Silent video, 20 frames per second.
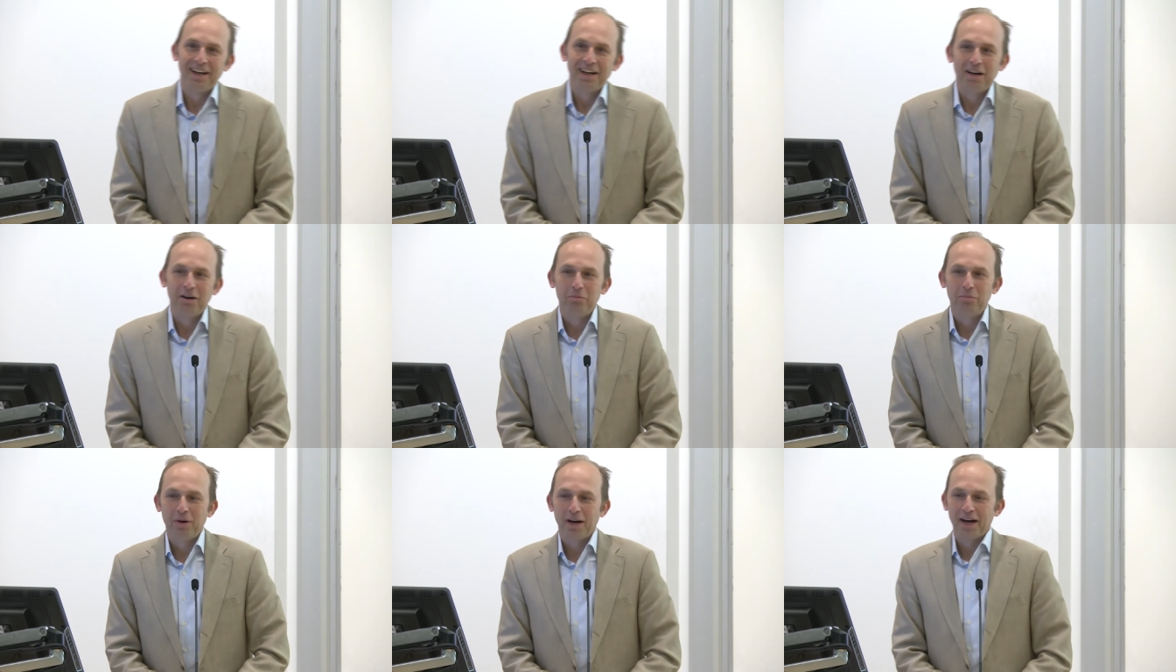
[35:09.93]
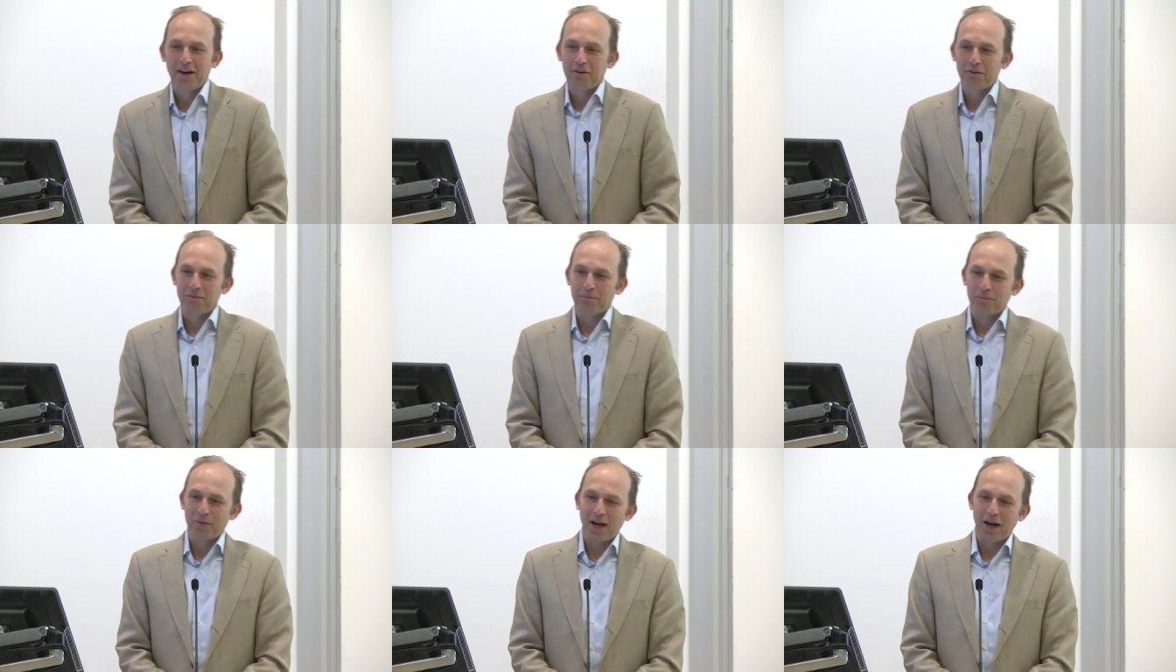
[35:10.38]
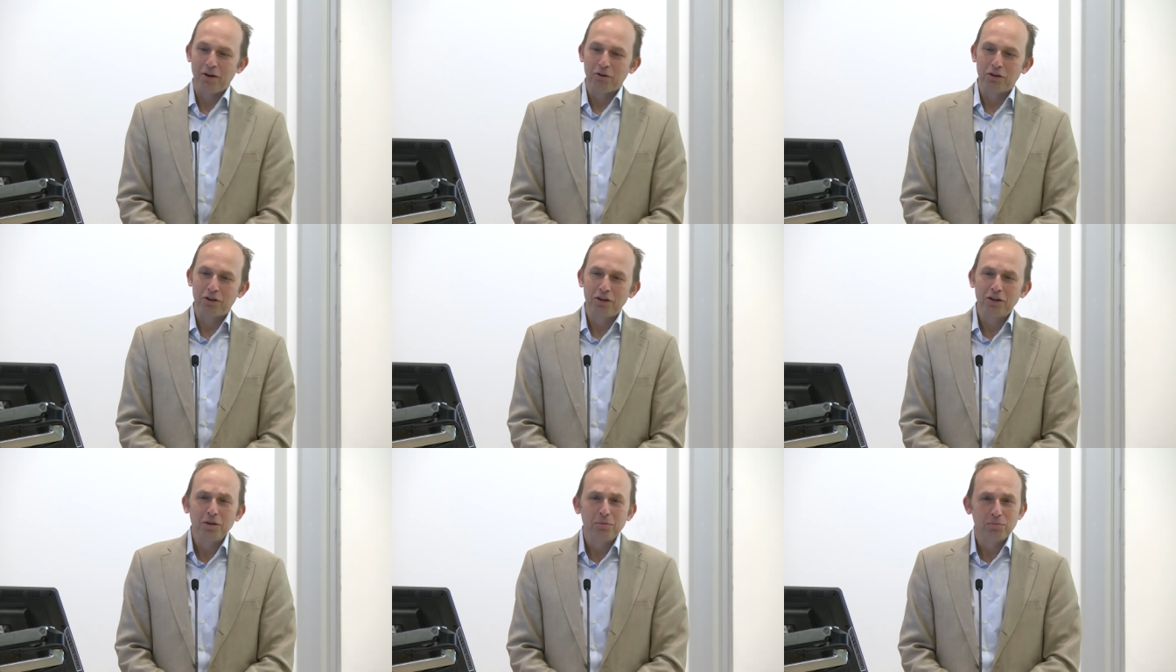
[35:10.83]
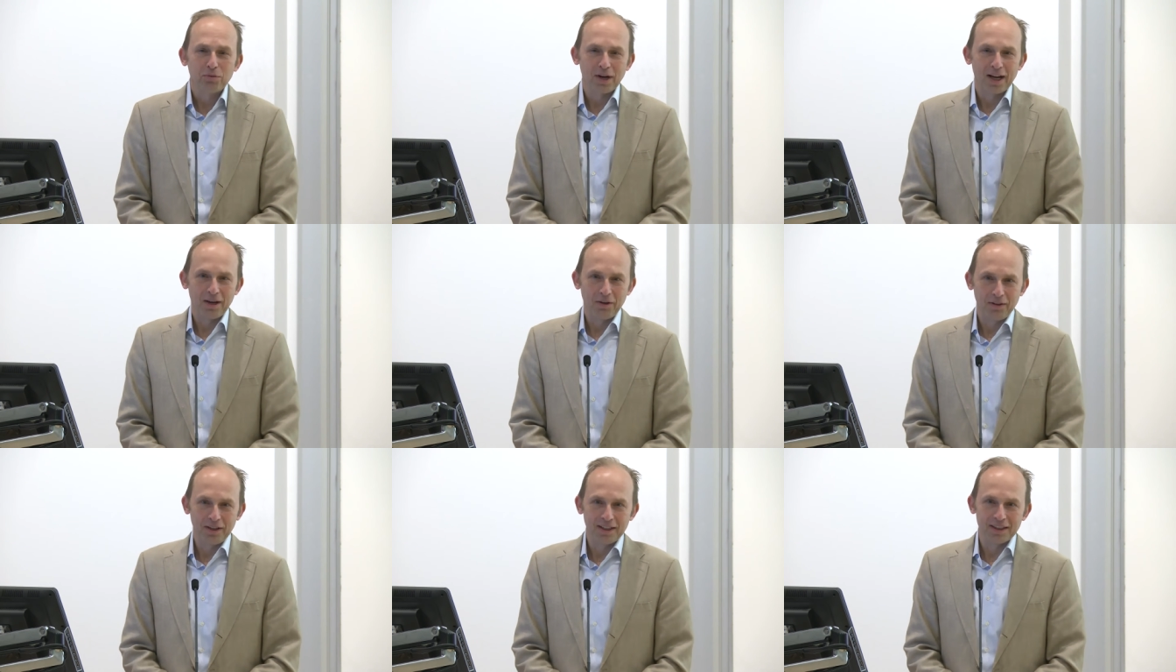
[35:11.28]
about how good
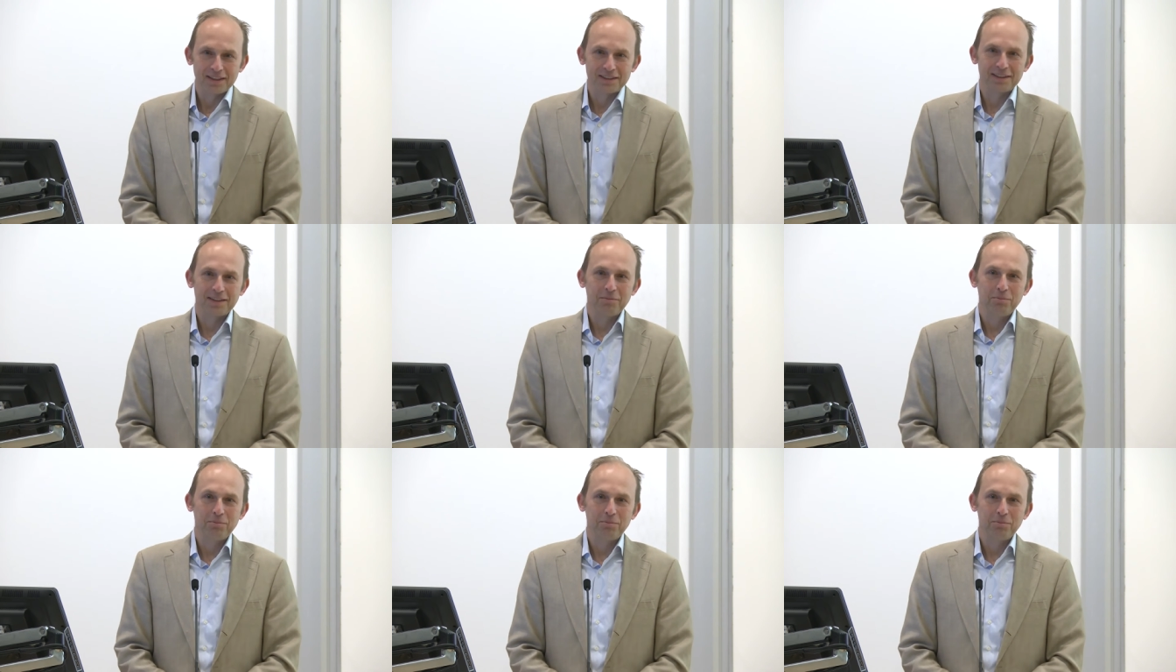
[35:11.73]
Brown is.